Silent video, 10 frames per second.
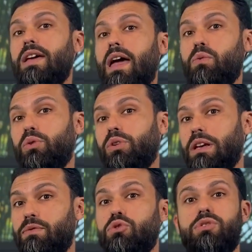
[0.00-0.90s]
and will
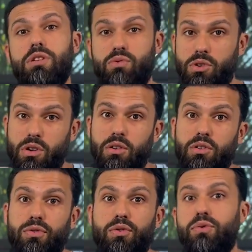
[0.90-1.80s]
leave you $0
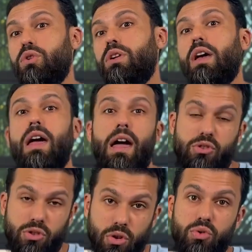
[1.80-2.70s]
for food,
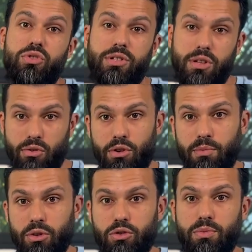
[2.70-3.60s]
so 0
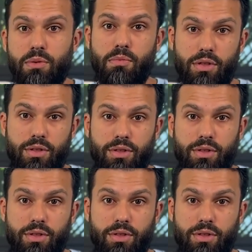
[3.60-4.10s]
meals per month.